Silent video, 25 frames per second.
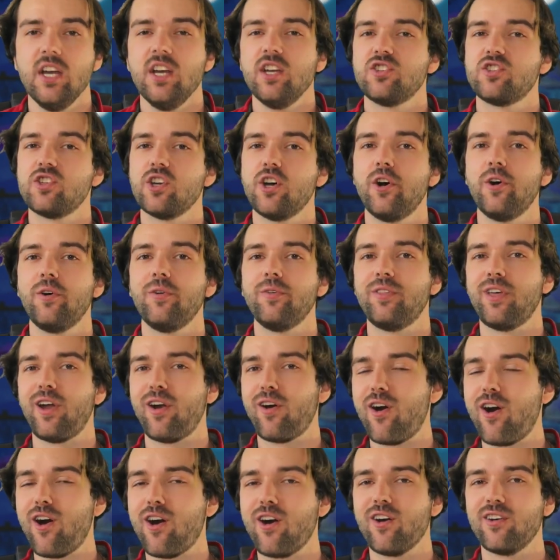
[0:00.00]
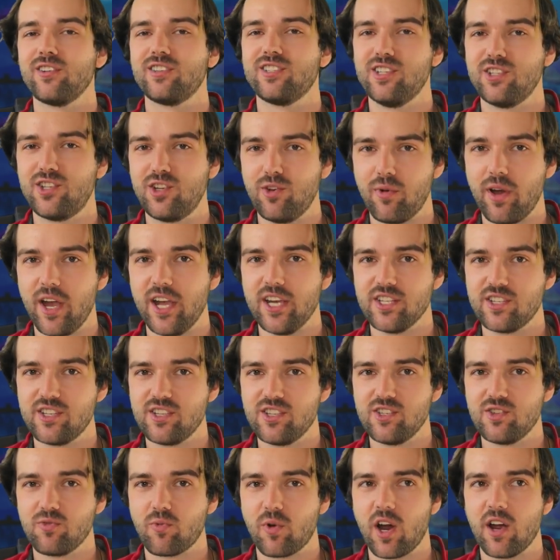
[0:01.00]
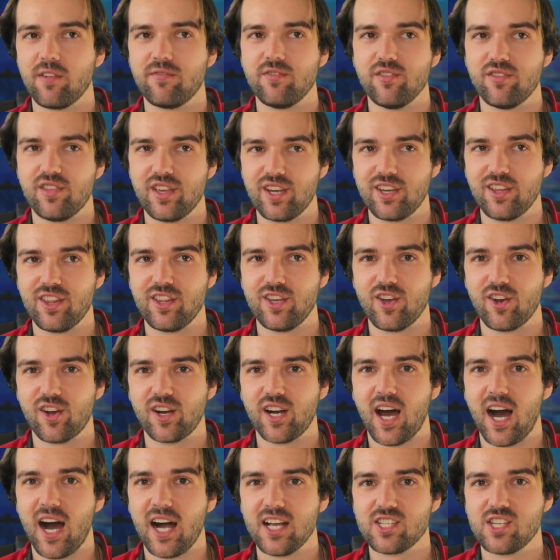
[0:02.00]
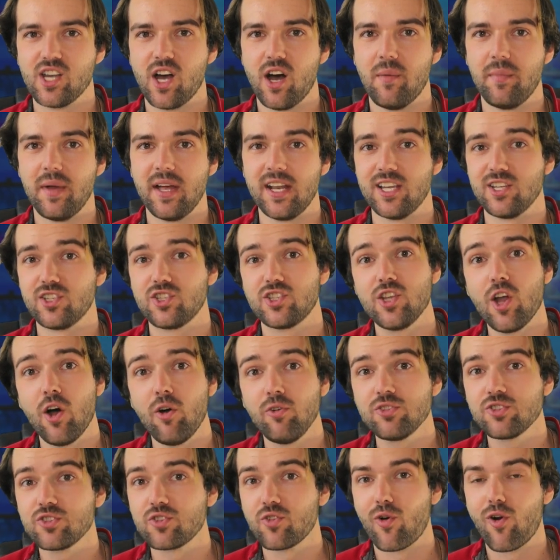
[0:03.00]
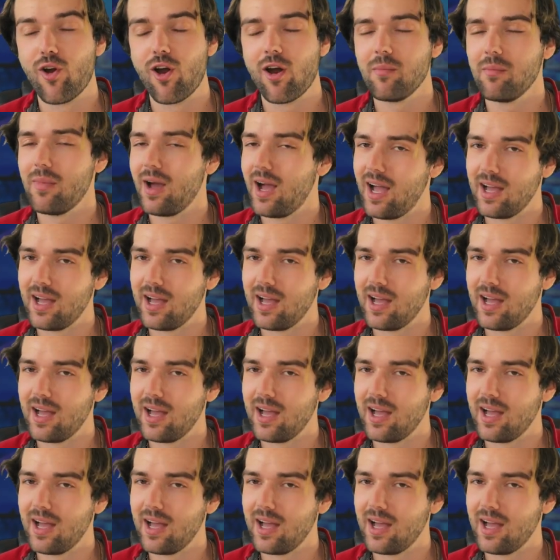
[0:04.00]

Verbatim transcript: So there are situations where if you think that you're gonna hot tub in a snowstorm,